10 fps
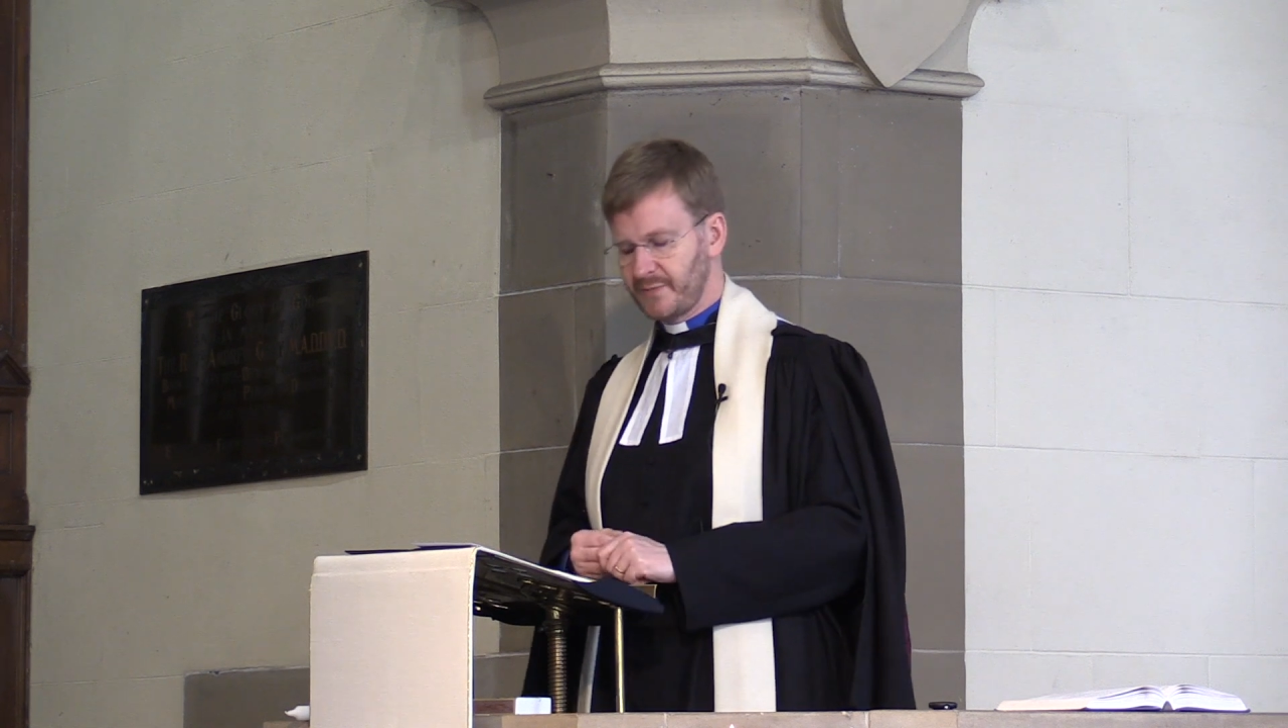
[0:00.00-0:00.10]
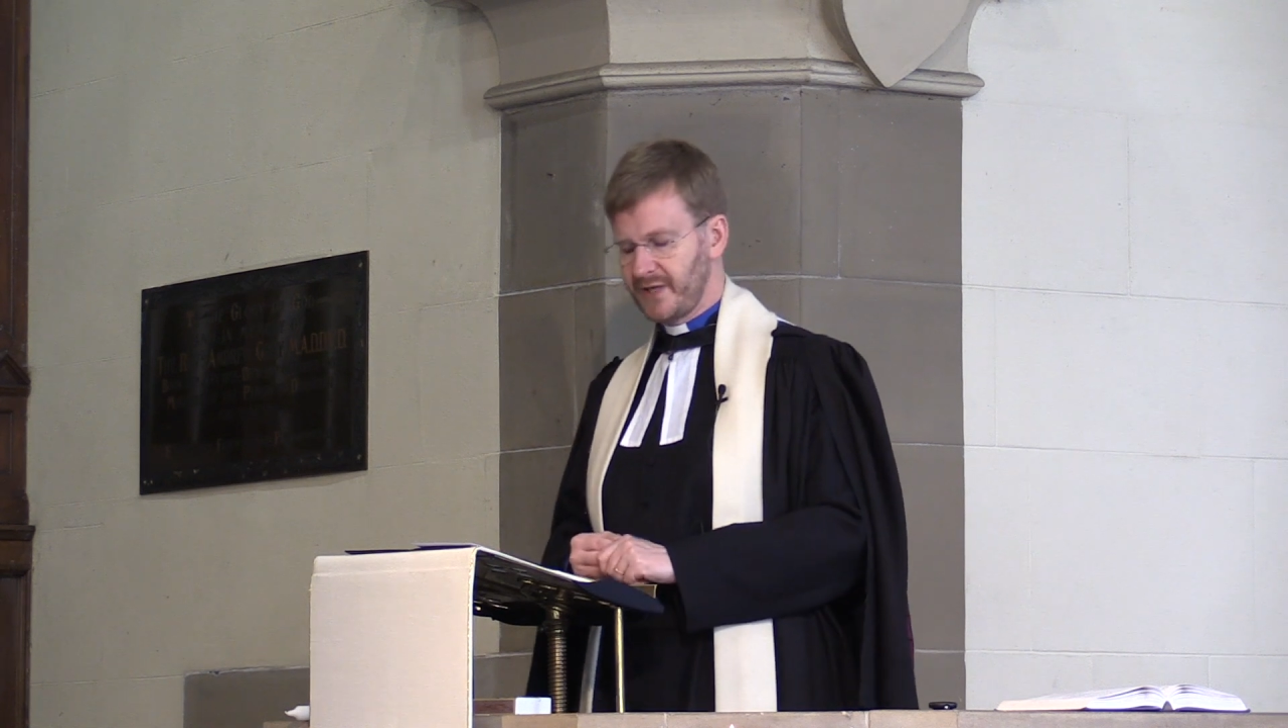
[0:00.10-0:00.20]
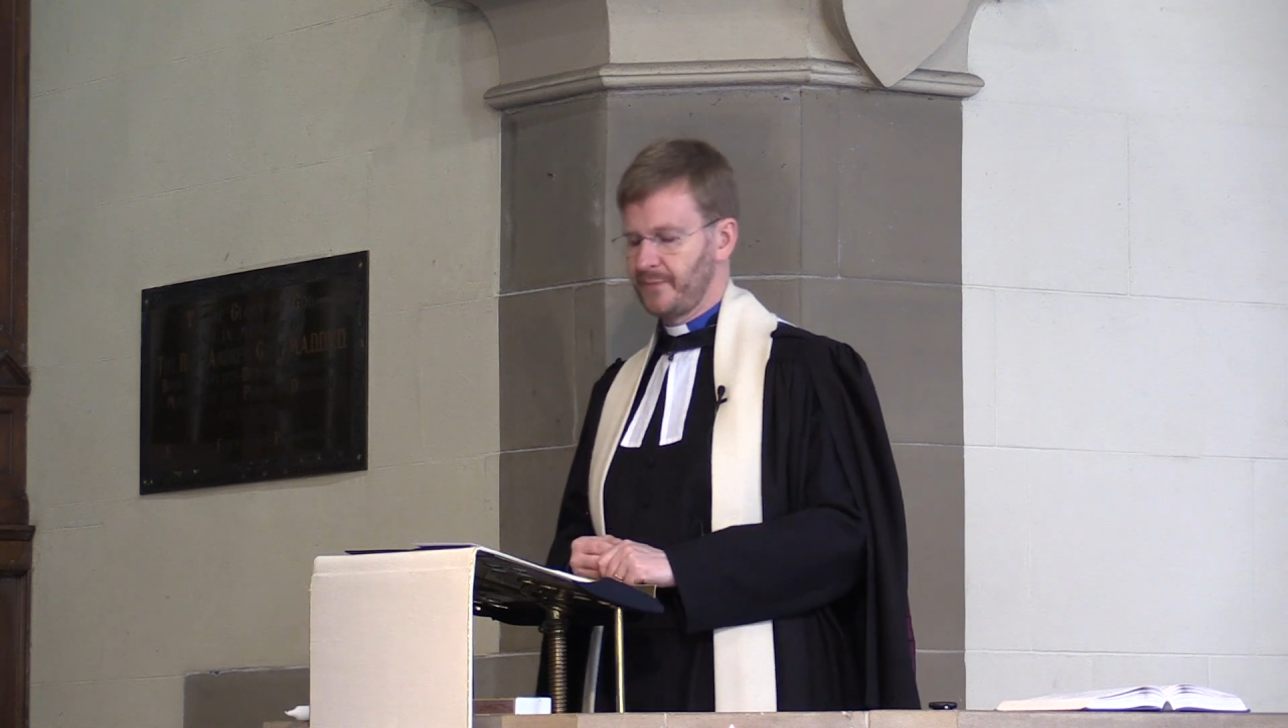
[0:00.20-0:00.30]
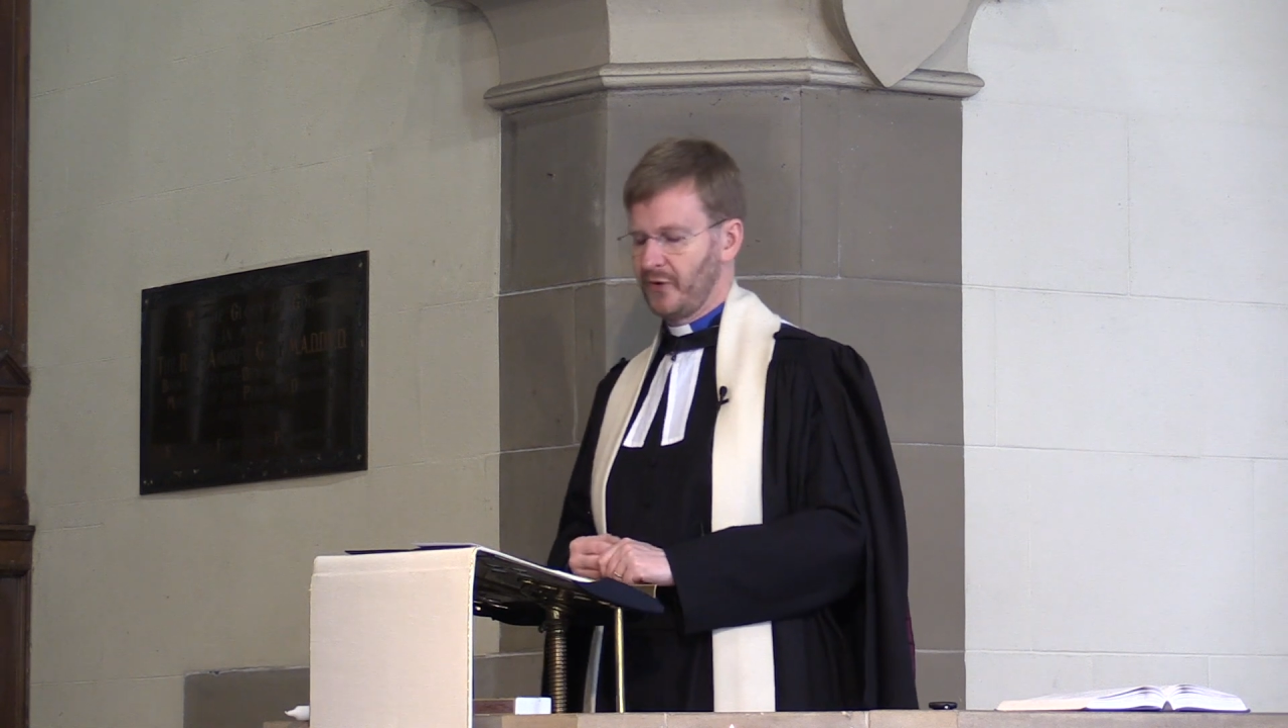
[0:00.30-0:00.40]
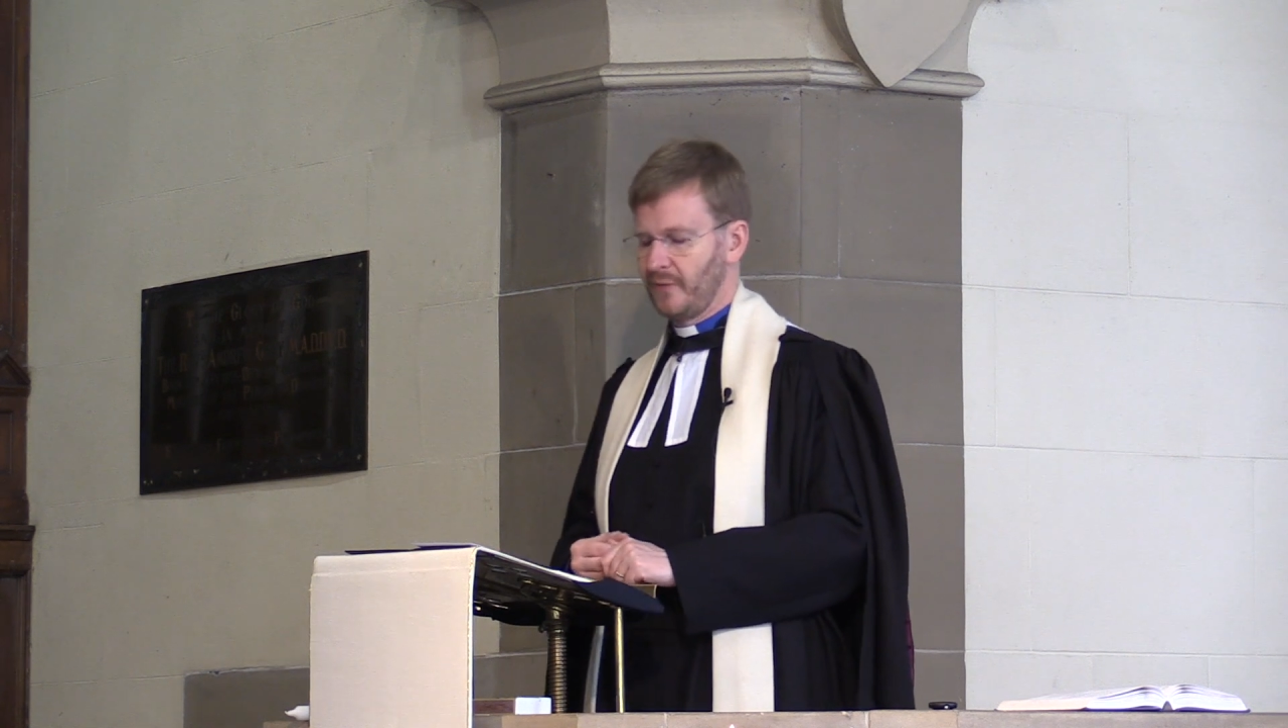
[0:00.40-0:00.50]

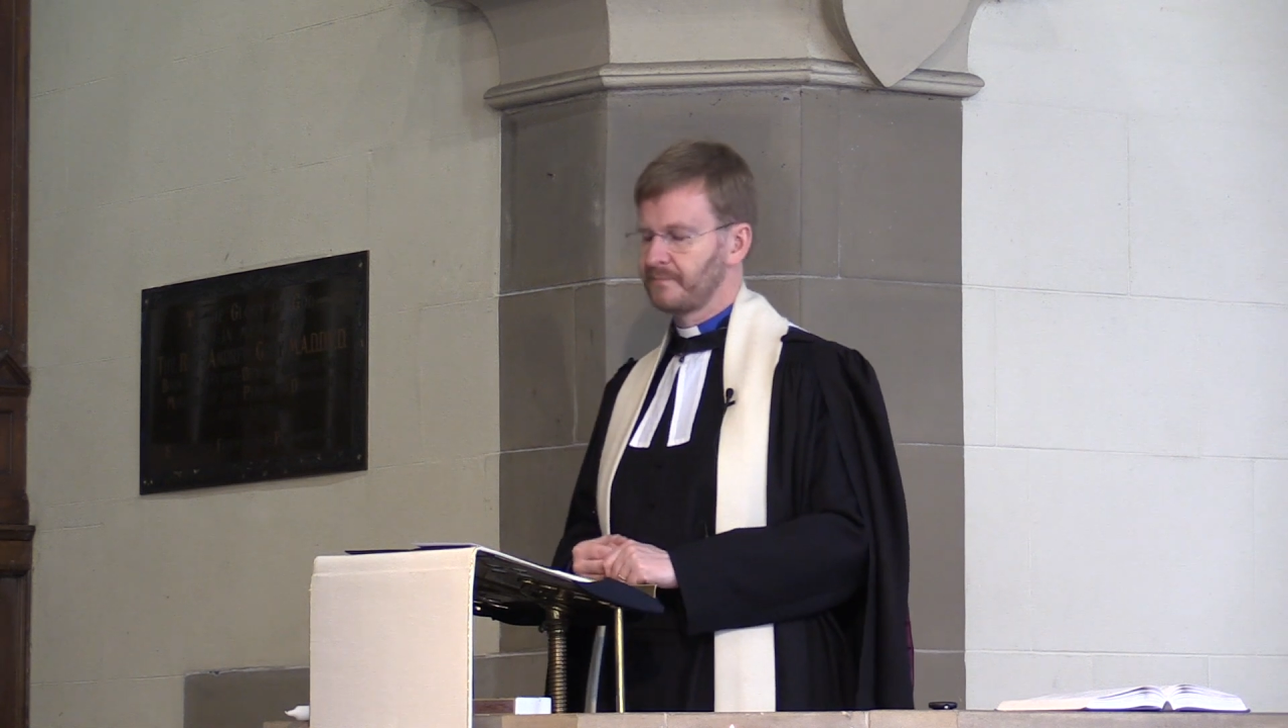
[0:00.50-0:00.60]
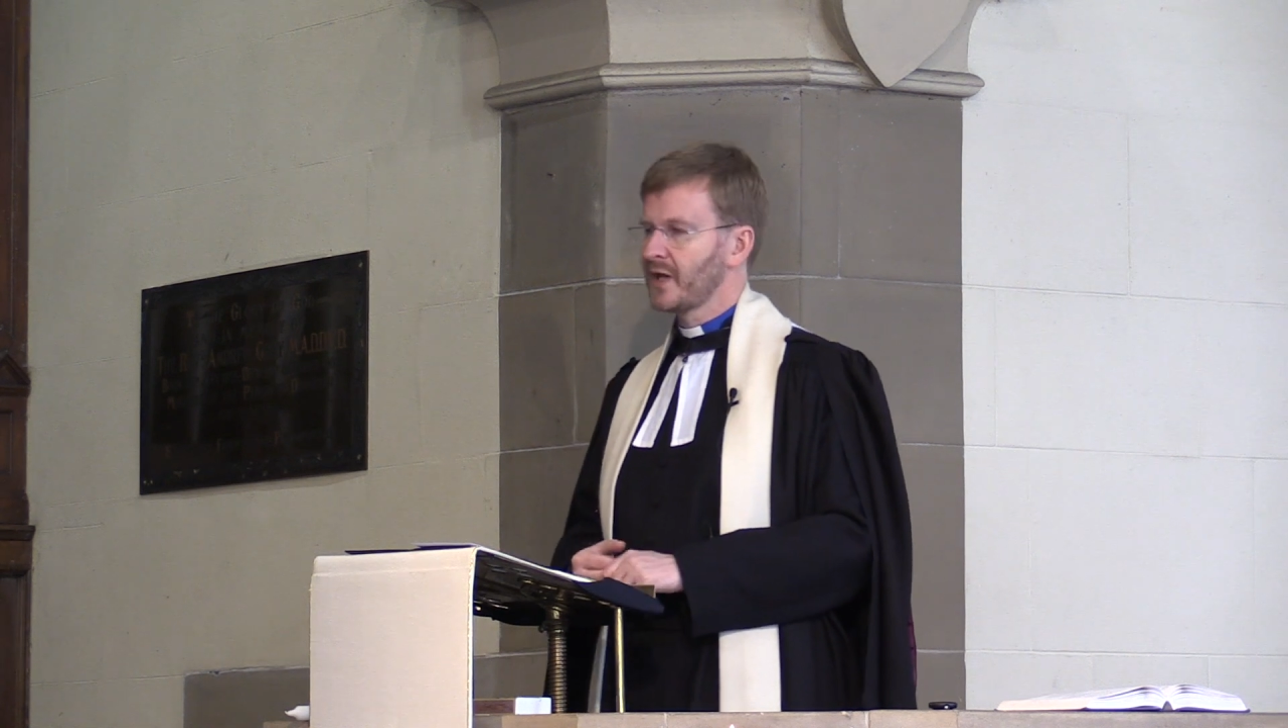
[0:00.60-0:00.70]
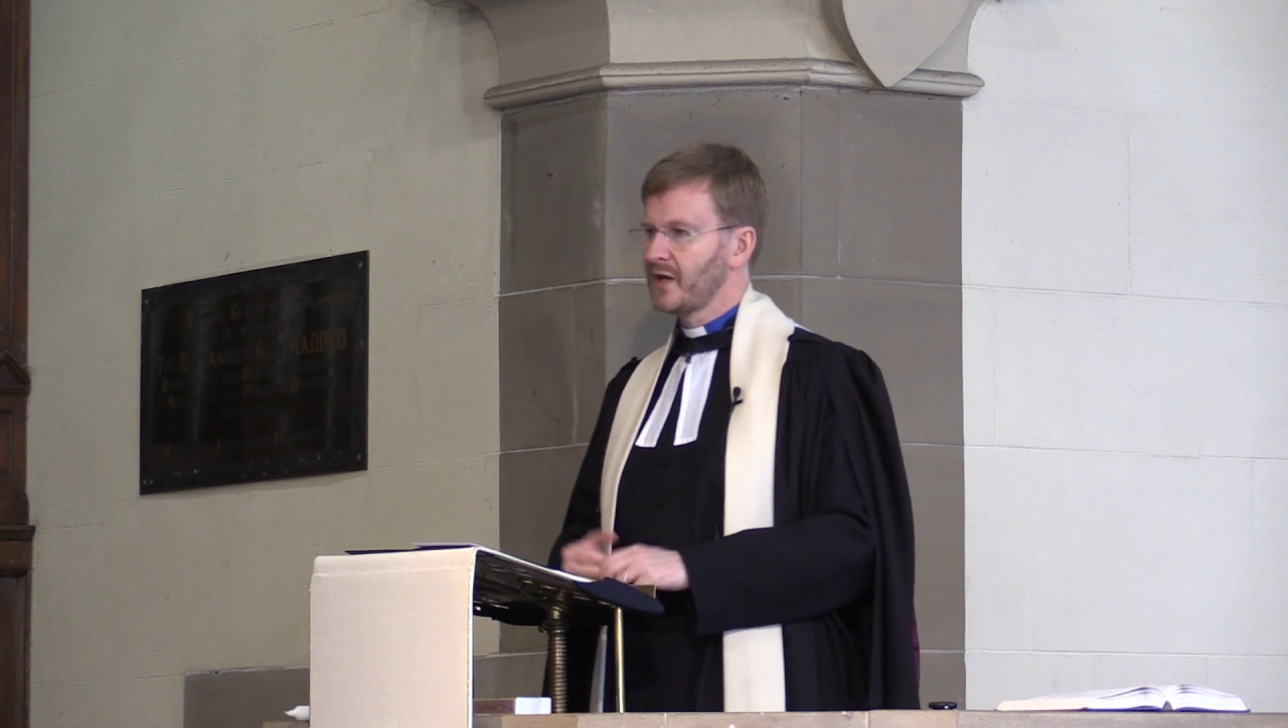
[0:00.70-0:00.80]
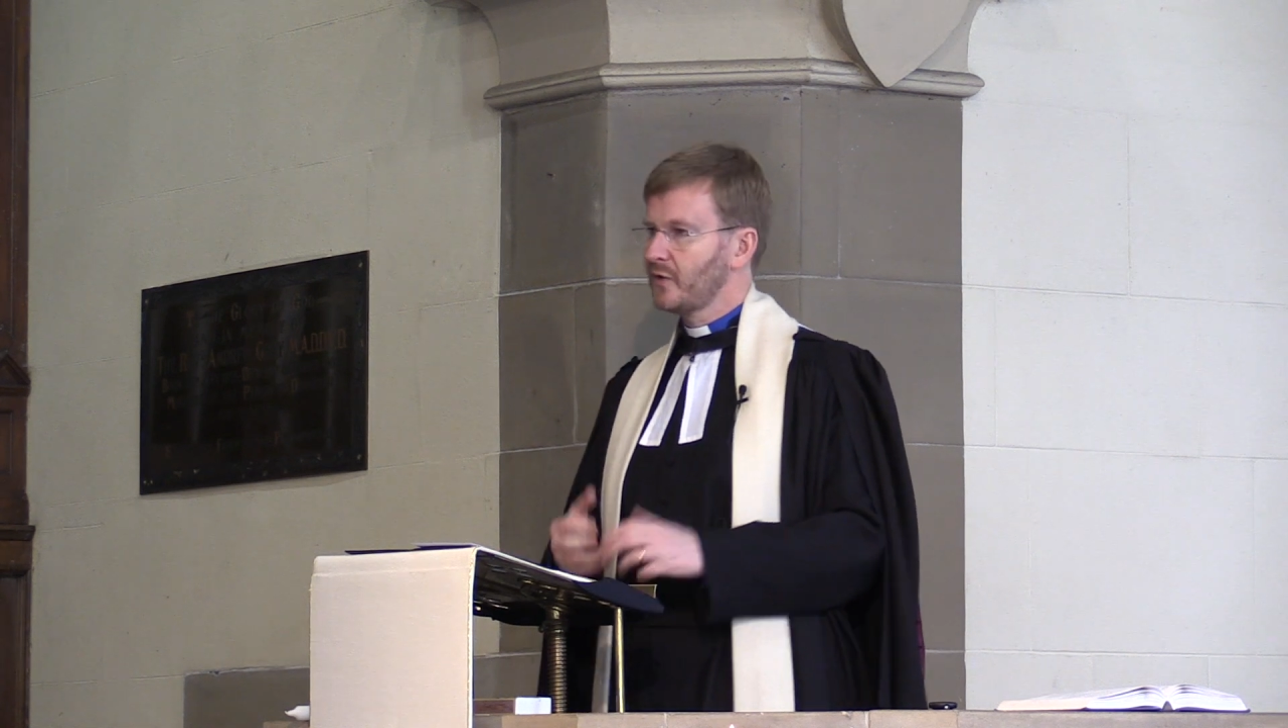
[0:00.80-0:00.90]
people,